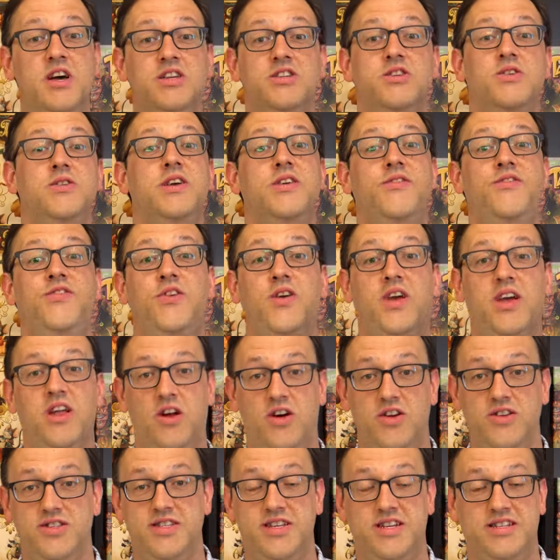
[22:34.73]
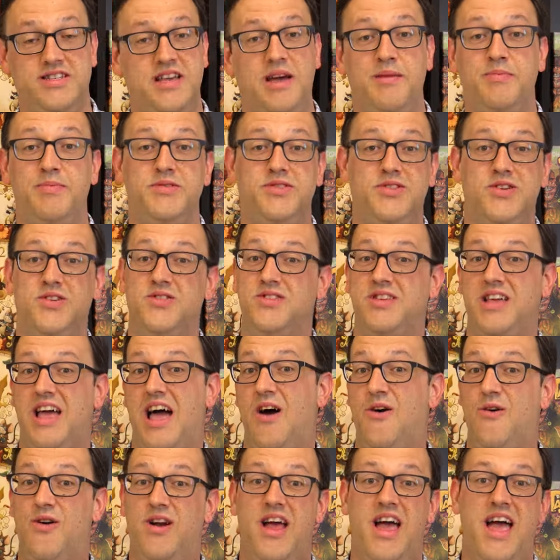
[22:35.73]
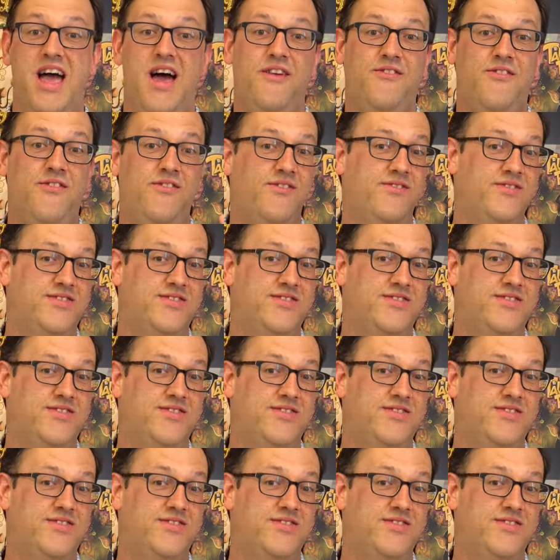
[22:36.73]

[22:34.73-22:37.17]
So if you get all 6 episodes, hour and a half,